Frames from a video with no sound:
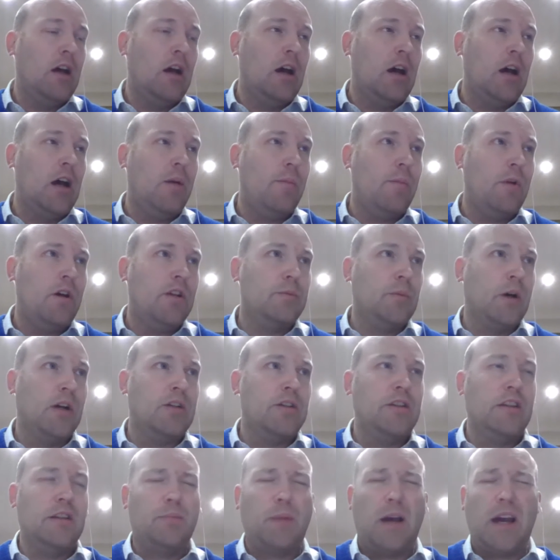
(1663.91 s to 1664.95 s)
as
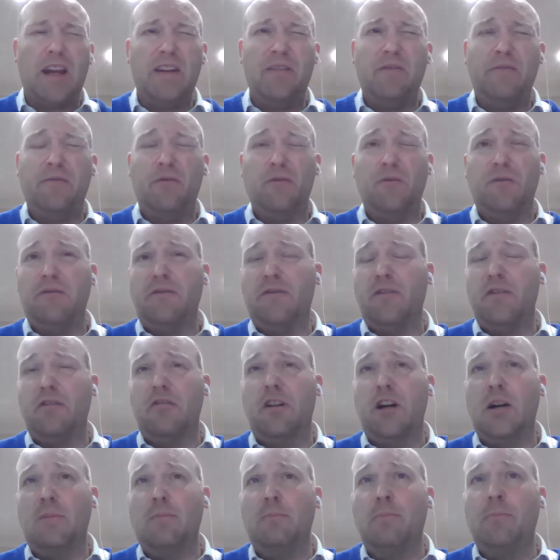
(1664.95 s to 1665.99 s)
much as it's painful
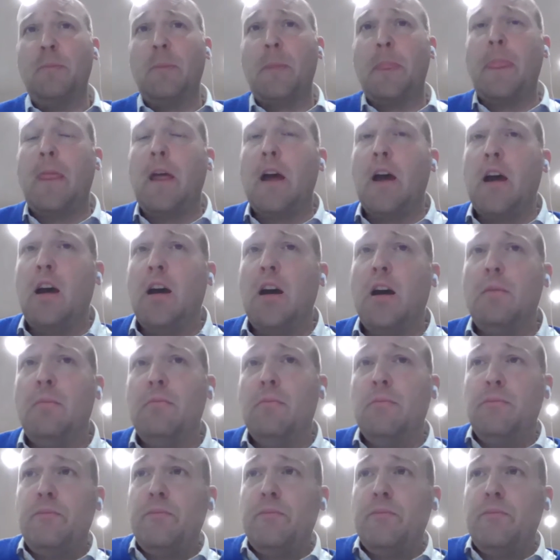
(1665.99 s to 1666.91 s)
for and